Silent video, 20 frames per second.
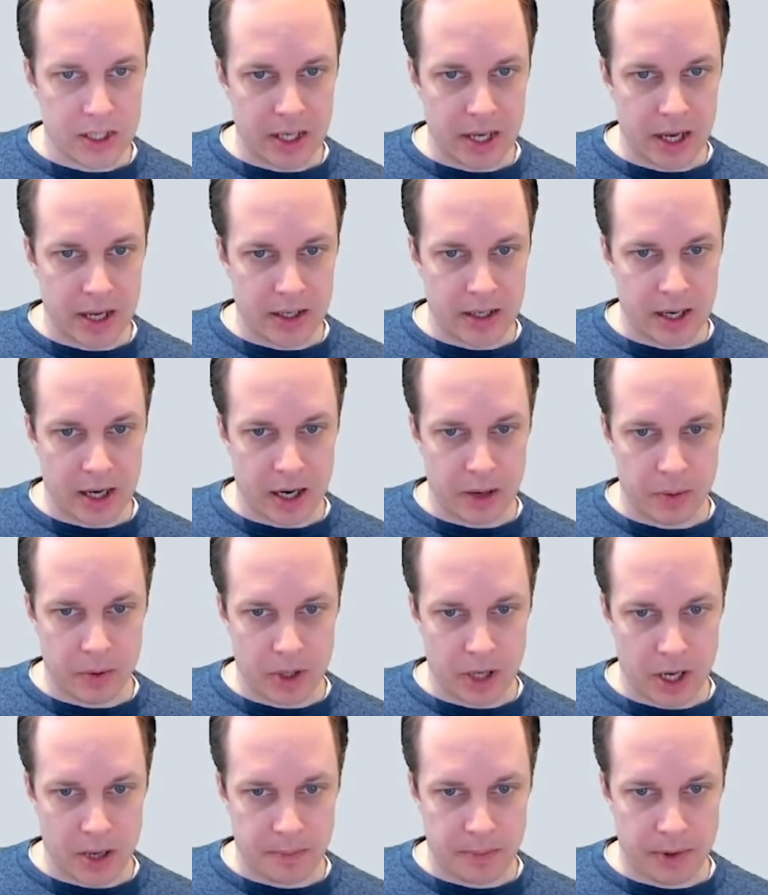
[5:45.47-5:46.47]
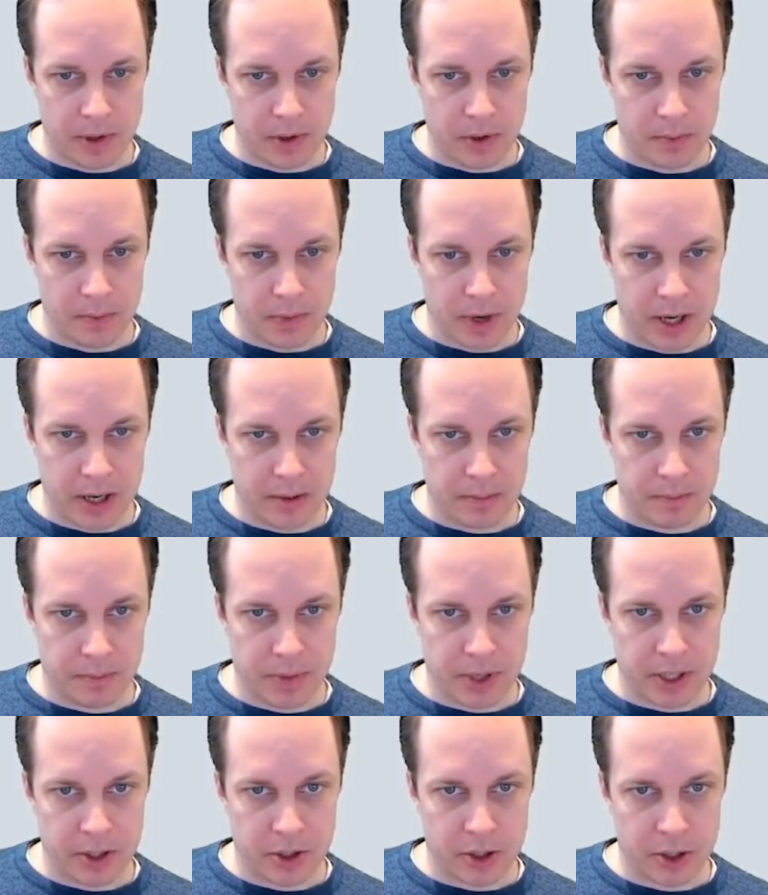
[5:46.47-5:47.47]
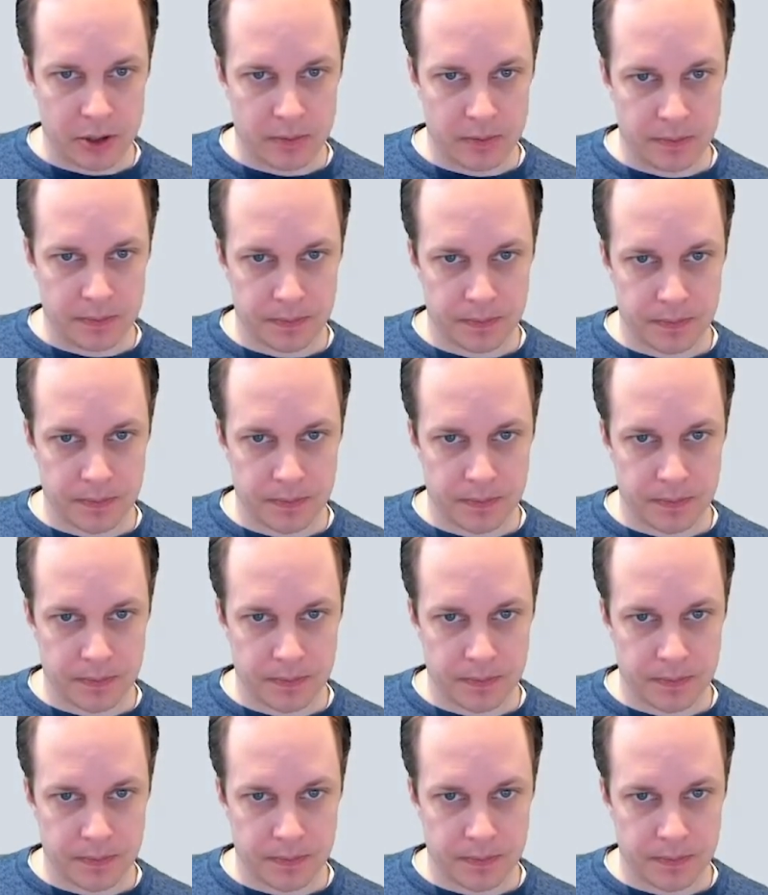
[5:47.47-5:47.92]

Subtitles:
again, I will upload my picture.